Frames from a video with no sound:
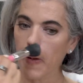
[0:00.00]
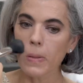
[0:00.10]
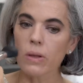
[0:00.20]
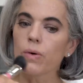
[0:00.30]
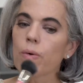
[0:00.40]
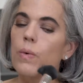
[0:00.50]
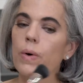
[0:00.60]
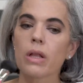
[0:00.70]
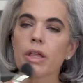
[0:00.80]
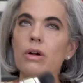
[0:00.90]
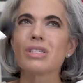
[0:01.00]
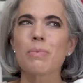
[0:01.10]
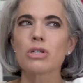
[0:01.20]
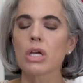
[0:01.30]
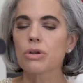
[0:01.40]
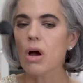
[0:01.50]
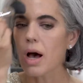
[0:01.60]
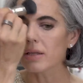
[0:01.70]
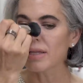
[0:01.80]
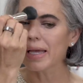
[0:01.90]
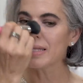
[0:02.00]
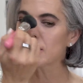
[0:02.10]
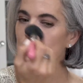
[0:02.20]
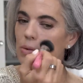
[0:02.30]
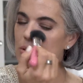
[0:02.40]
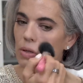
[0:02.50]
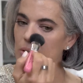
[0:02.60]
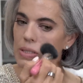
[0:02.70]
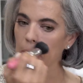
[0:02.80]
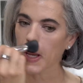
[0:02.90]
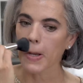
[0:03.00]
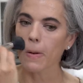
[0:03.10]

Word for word: a little oilier, especially under hot lights. You'll start seeing